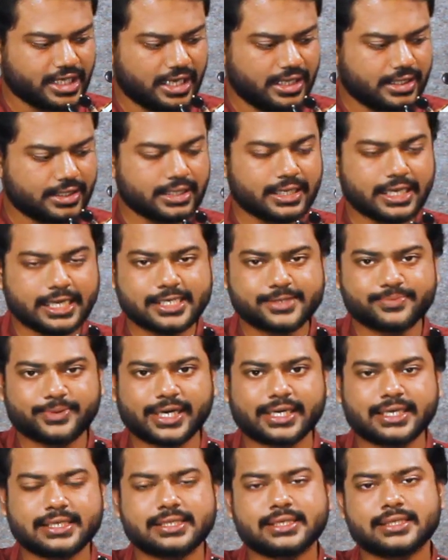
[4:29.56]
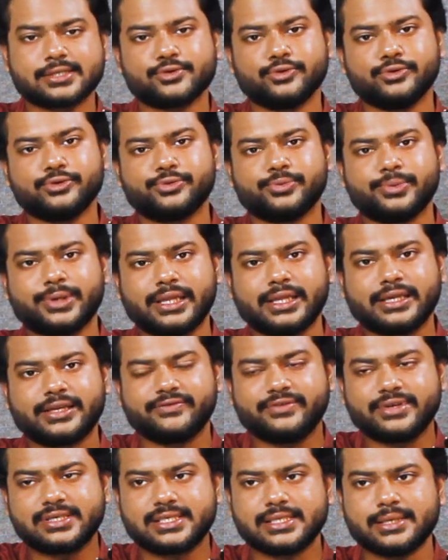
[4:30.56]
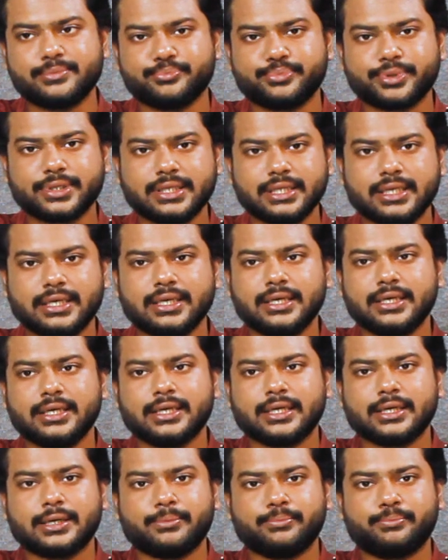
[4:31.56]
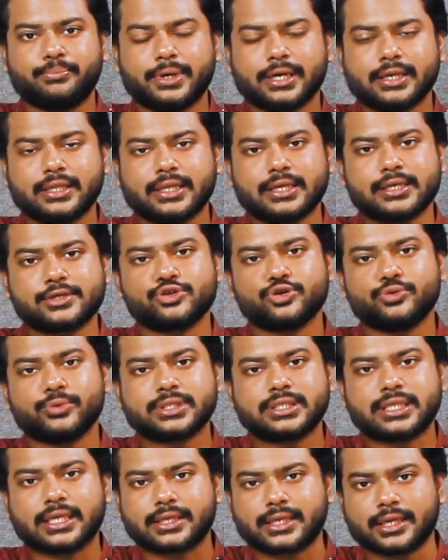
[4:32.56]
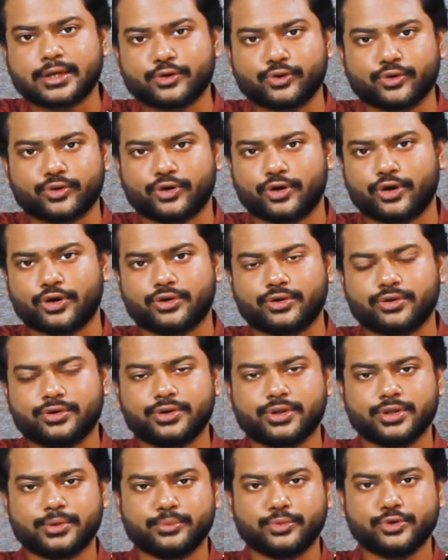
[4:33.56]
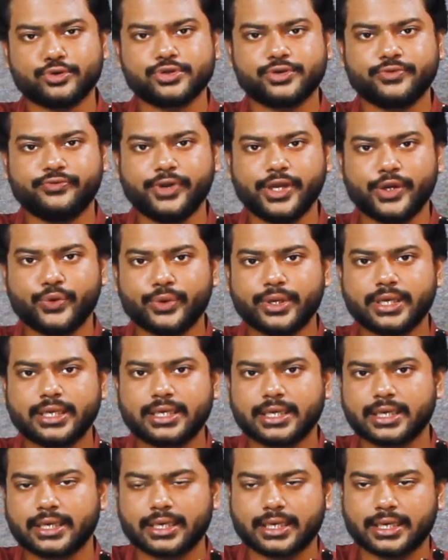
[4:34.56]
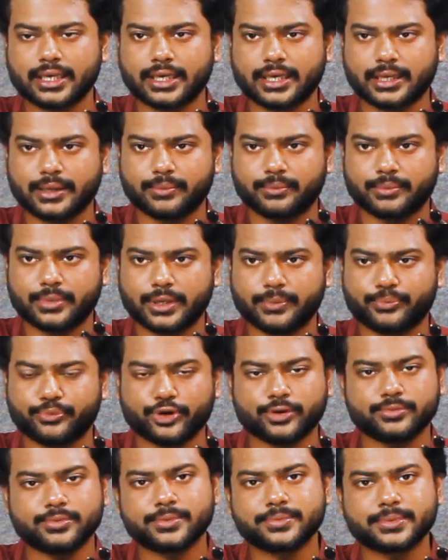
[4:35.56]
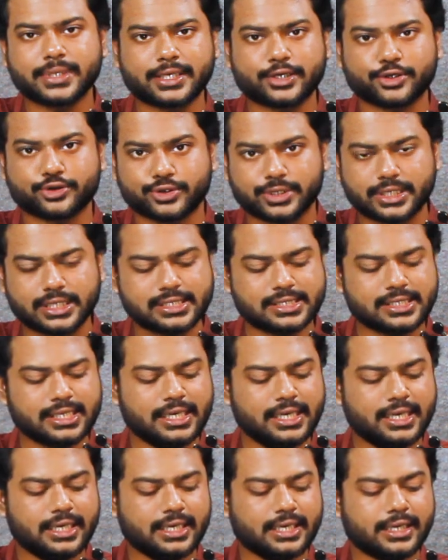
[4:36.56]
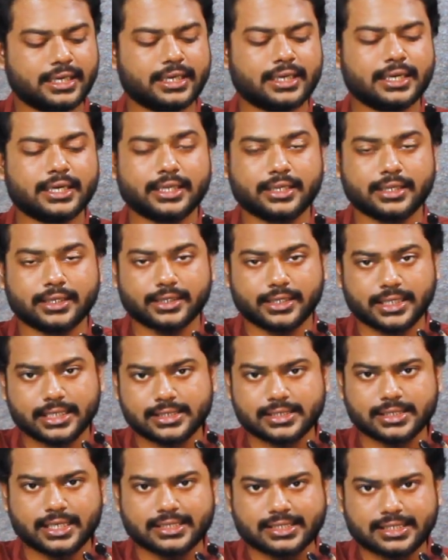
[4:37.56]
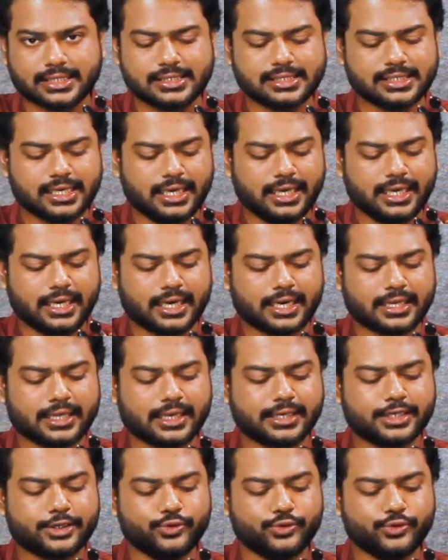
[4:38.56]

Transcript: today's practice is going to be relatively simple, but there's so much that can go wrong. The most frequent problem that occurs in these lessons are that